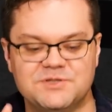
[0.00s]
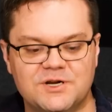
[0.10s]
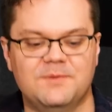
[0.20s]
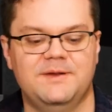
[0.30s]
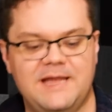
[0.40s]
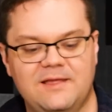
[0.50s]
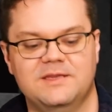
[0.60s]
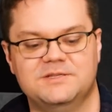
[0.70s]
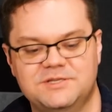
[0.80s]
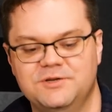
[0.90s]
Berserker
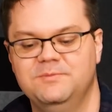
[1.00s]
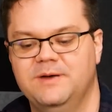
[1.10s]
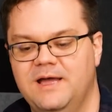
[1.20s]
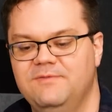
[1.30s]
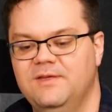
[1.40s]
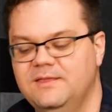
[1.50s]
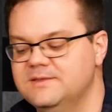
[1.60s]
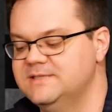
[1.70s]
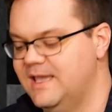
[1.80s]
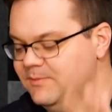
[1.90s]
Medallion too, but I feel like the
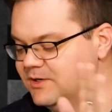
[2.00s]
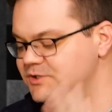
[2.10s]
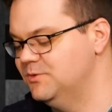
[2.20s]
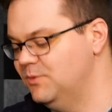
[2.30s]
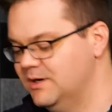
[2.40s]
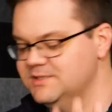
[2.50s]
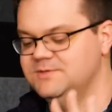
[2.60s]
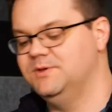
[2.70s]
Scamp Crusher works